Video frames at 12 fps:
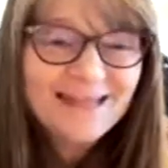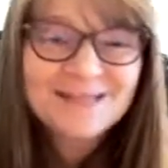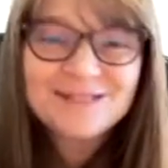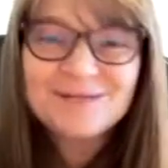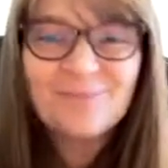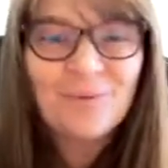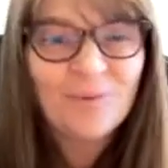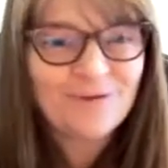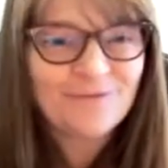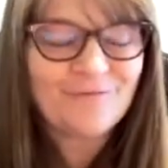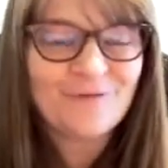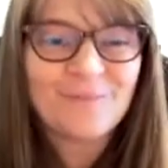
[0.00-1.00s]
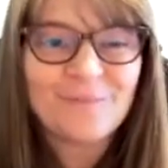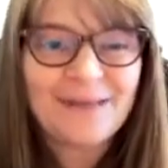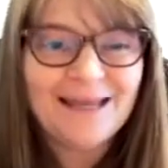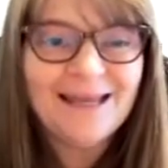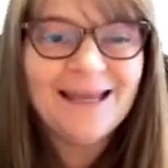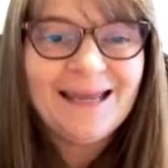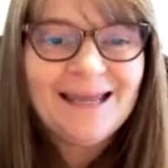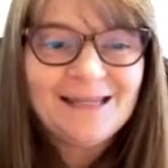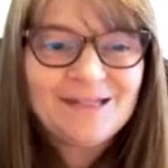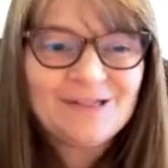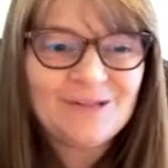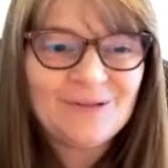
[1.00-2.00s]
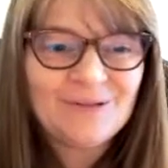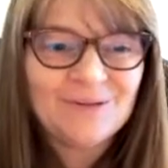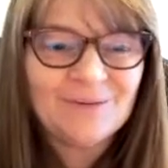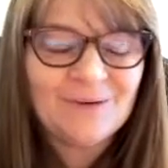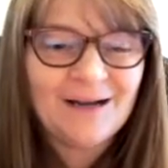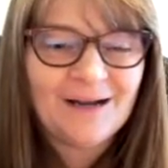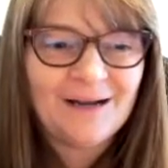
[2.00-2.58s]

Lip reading: It's important for me to